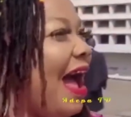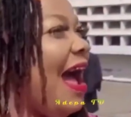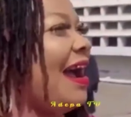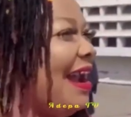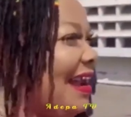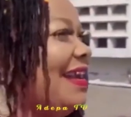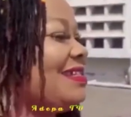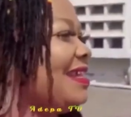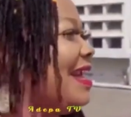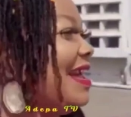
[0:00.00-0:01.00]
a clear
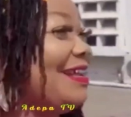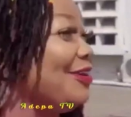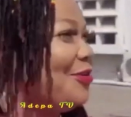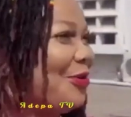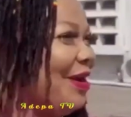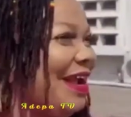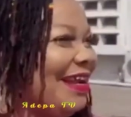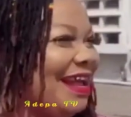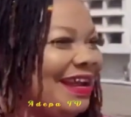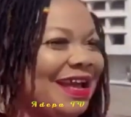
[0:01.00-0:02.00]
say and yeah no cray.
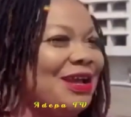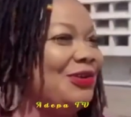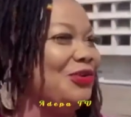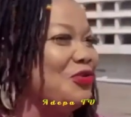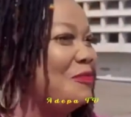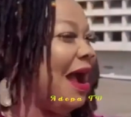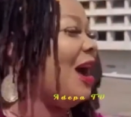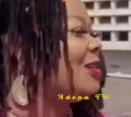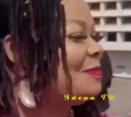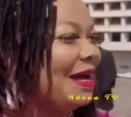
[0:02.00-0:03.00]
Then you know my
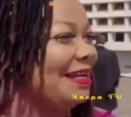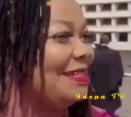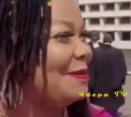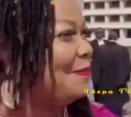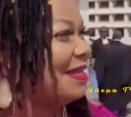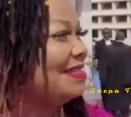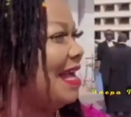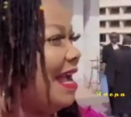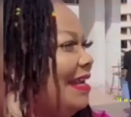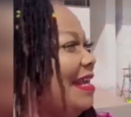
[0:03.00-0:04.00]
husband is a pastor
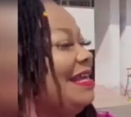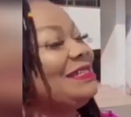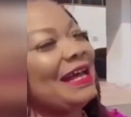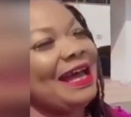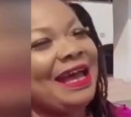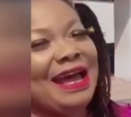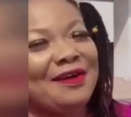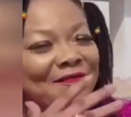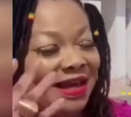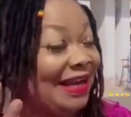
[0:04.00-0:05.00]
and he's a
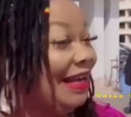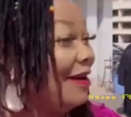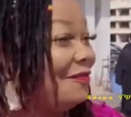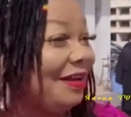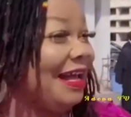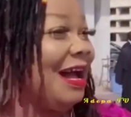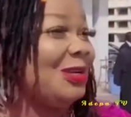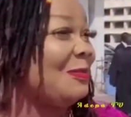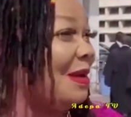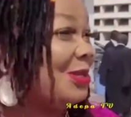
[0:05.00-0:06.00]
very lovely
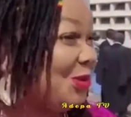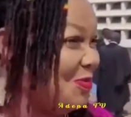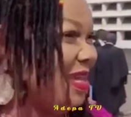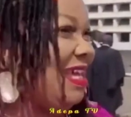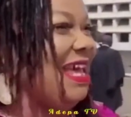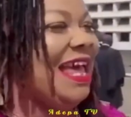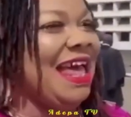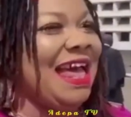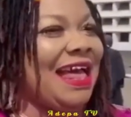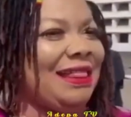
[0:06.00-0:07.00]
husband to me.
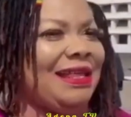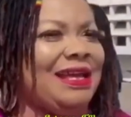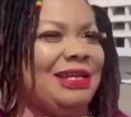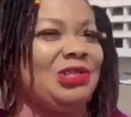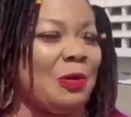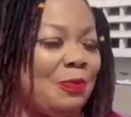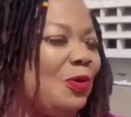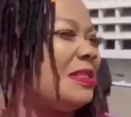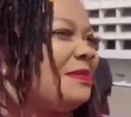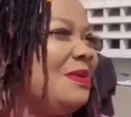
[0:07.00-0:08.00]
And he
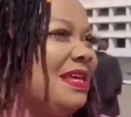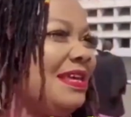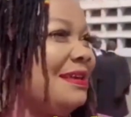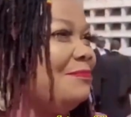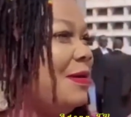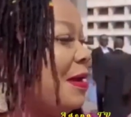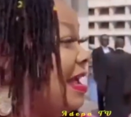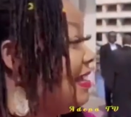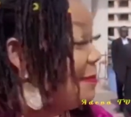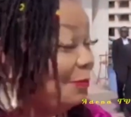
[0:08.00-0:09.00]
supports me.
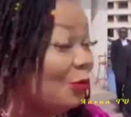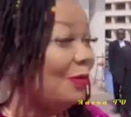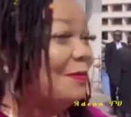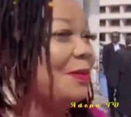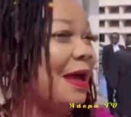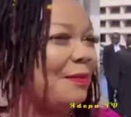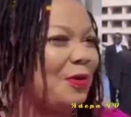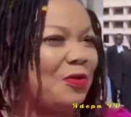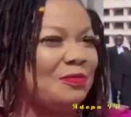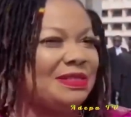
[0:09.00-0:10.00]
Any problem here, me
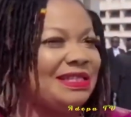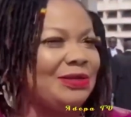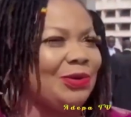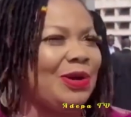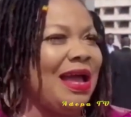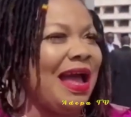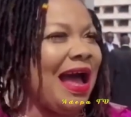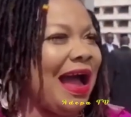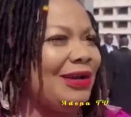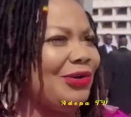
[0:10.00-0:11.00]
community, you know.
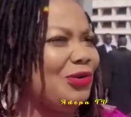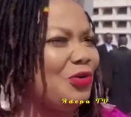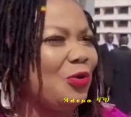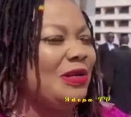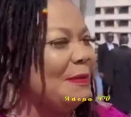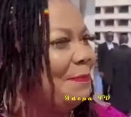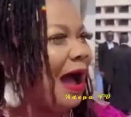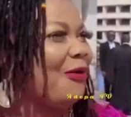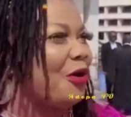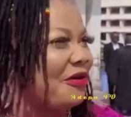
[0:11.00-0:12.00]
I don't know ni
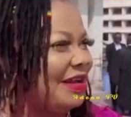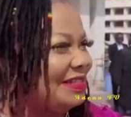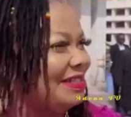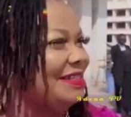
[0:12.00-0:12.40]
power create is